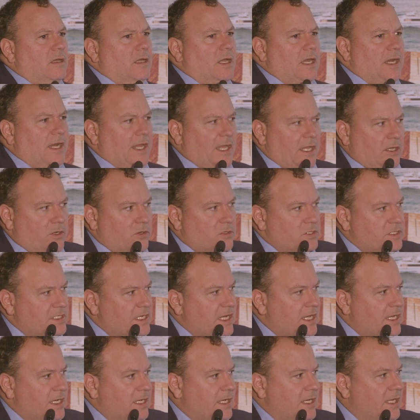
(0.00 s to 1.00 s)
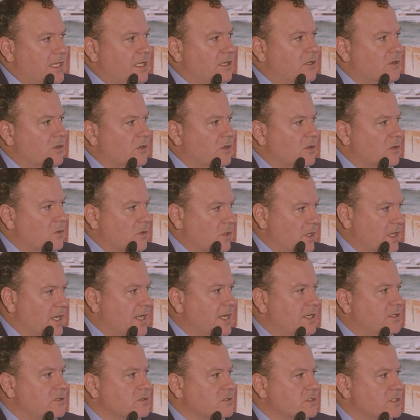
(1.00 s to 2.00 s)
an acre is not an acre, or a
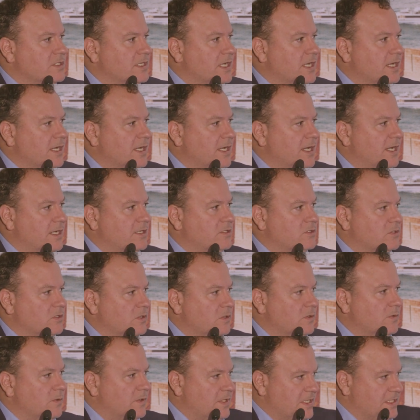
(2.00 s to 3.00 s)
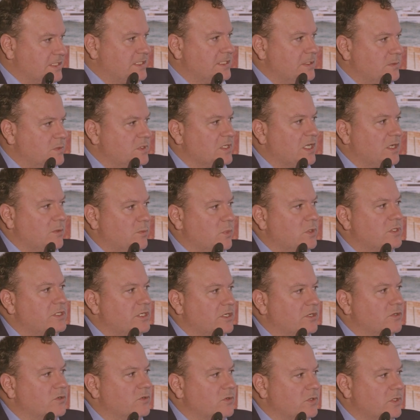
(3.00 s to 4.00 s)
hectare is not a hectare. This seems like
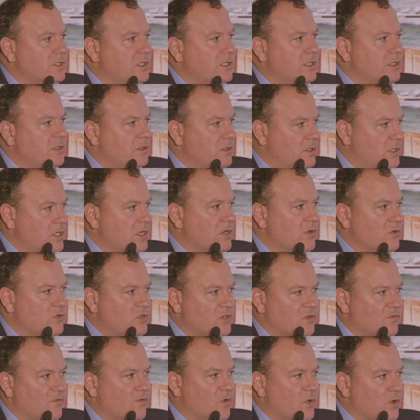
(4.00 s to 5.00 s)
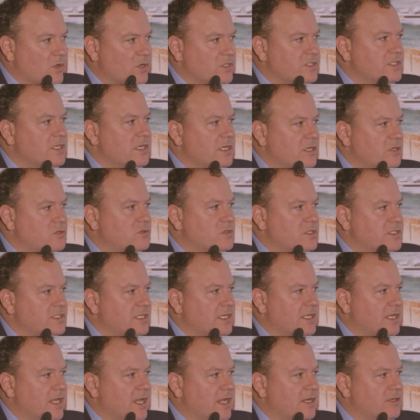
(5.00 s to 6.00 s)
particularly, you know, diverse and
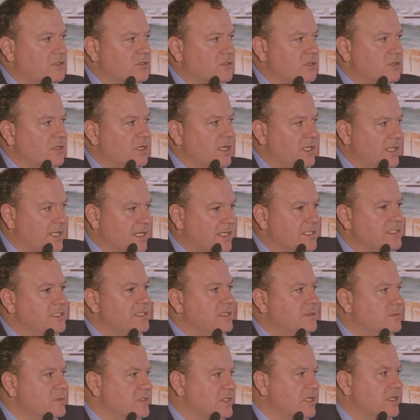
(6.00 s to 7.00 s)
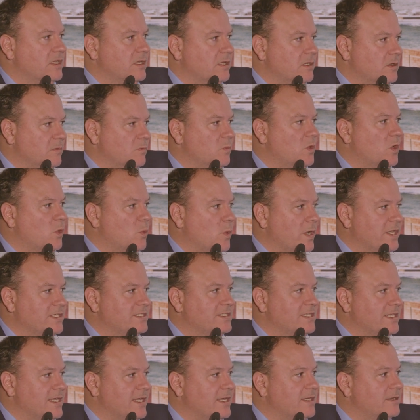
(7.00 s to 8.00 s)
interesting hectare, and that seems like a
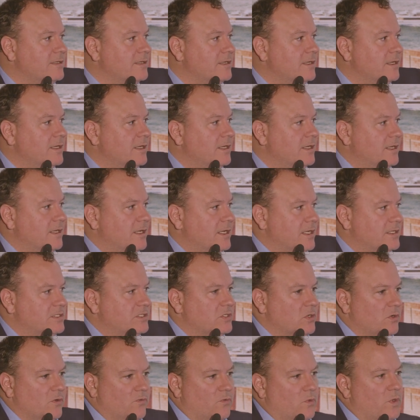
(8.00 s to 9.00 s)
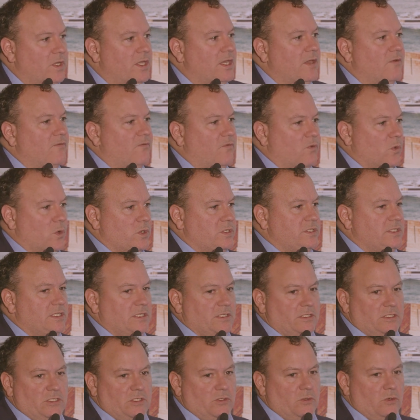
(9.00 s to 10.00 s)
wasteland. And so if we get forced
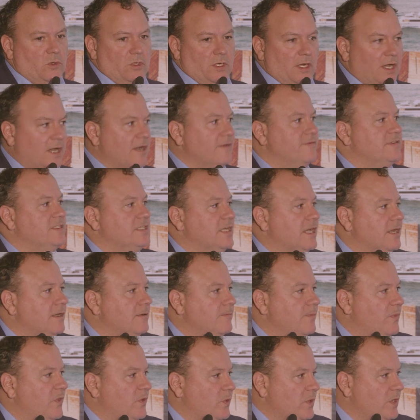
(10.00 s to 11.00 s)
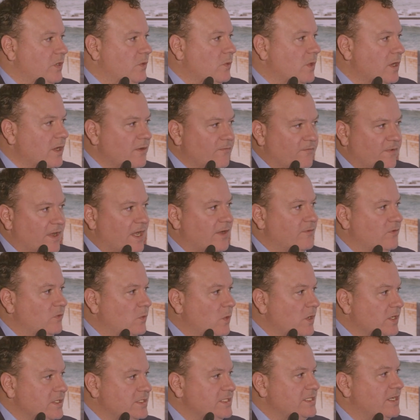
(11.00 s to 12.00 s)
into an offset, 3-1, 5-1,
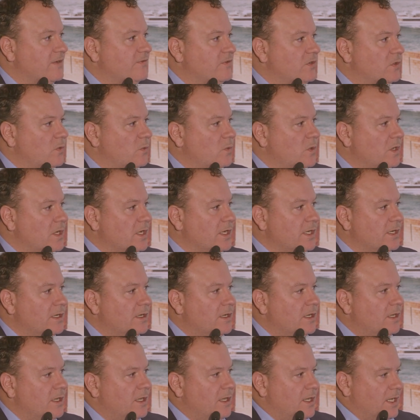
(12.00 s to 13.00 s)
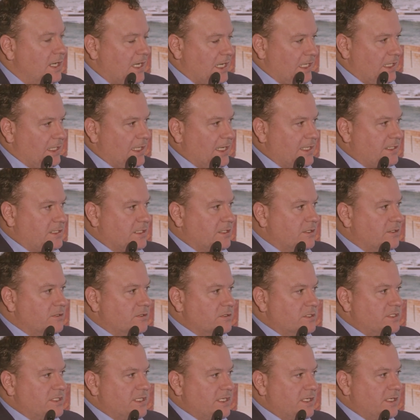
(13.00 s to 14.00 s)
7-1, I'd like to
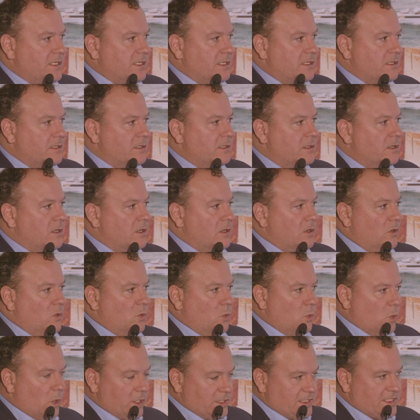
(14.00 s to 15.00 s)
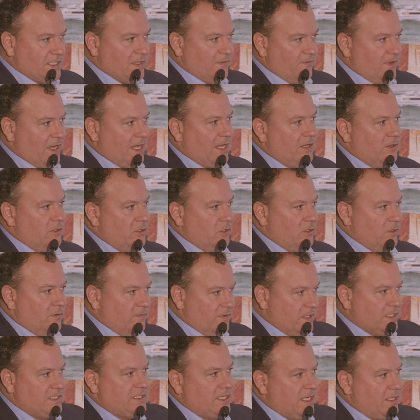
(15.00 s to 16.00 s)
understand what's the value of
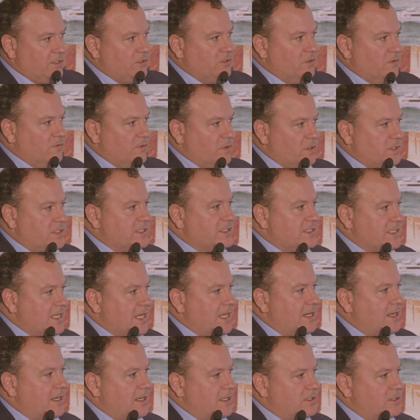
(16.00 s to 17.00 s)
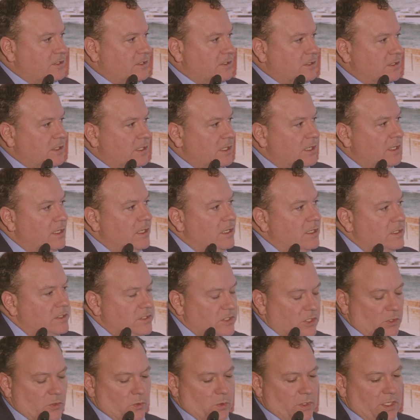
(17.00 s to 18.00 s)
this hectare versus that hectare.
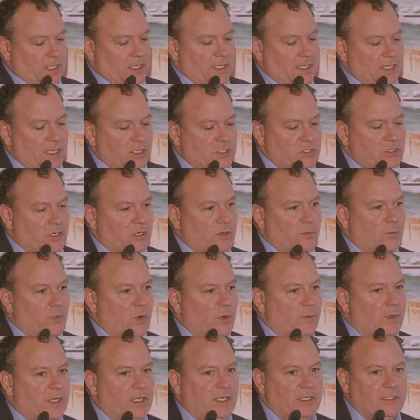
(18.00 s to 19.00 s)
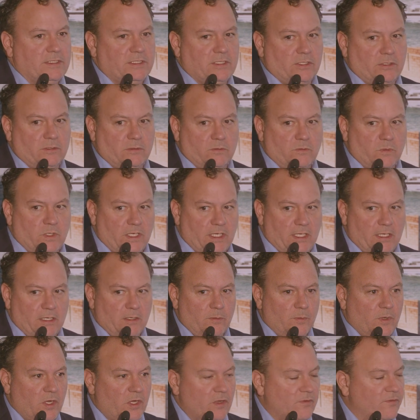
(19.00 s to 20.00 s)
So we engaged our permit consultant. We handed
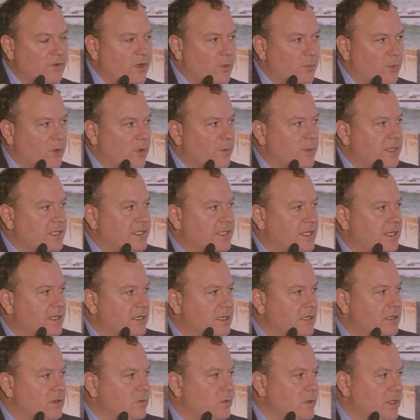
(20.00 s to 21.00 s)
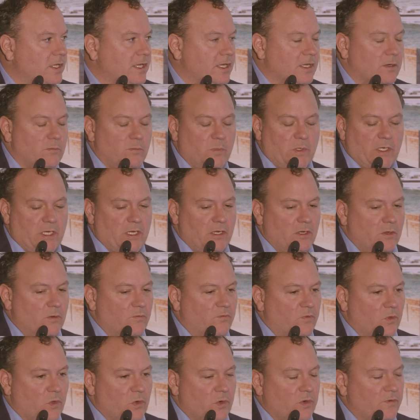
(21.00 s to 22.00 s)
him all of our permit data. We had, you know,
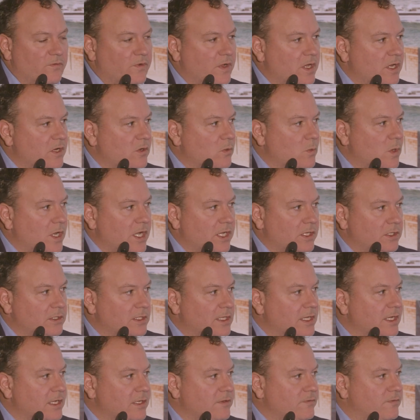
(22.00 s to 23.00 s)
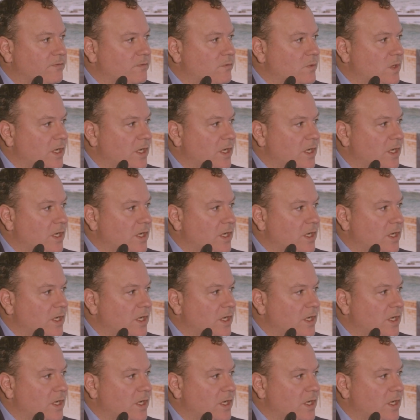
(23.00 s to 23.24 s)
flora, fauna, wildlife,